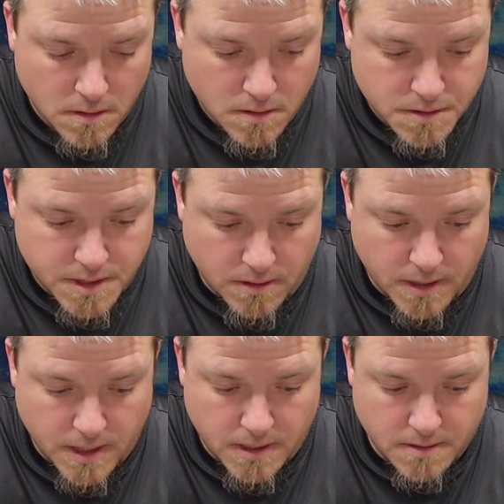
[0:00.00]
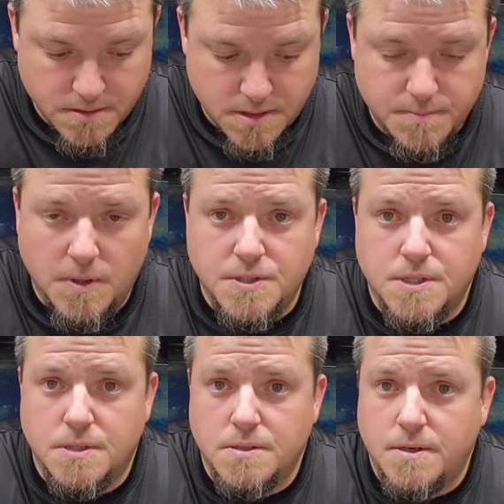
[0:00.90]
steering and suspension
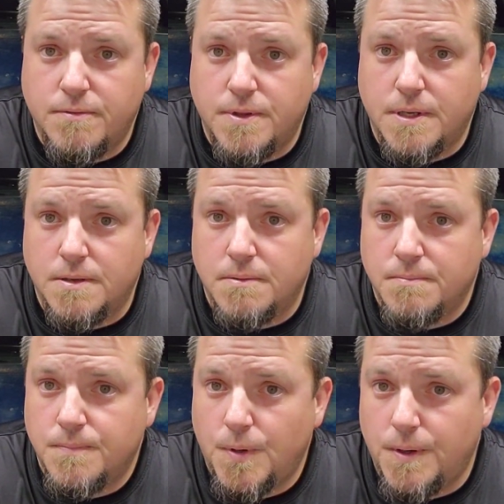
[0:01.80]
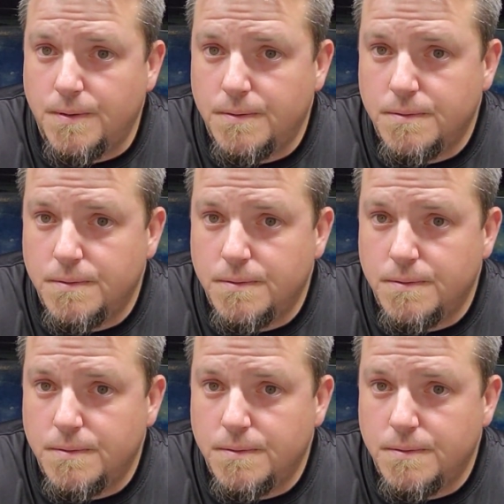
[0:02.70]
and everything, but